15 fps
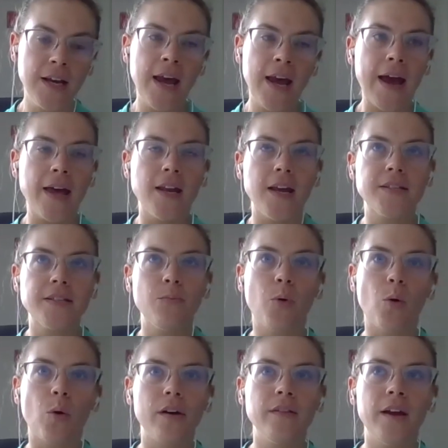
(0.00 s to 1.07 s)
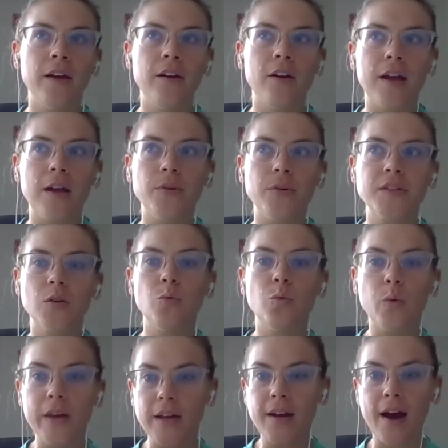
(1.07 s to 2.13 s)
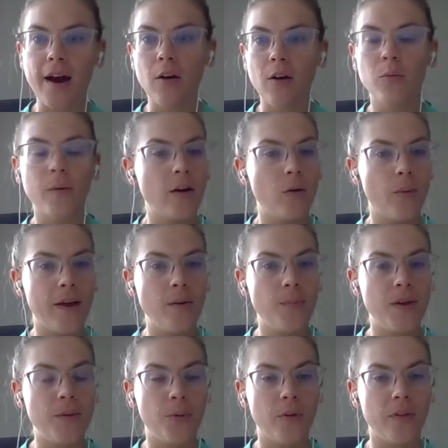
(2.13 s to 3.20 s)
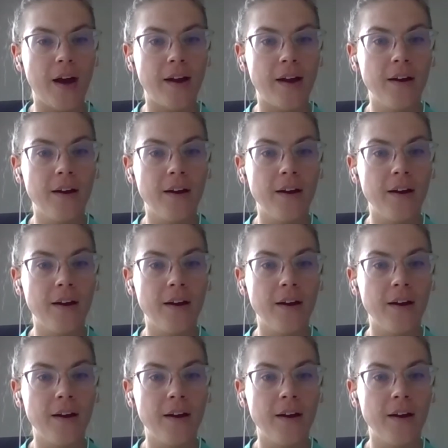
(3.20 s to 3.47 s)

and it's important that you're able to weed out right away people that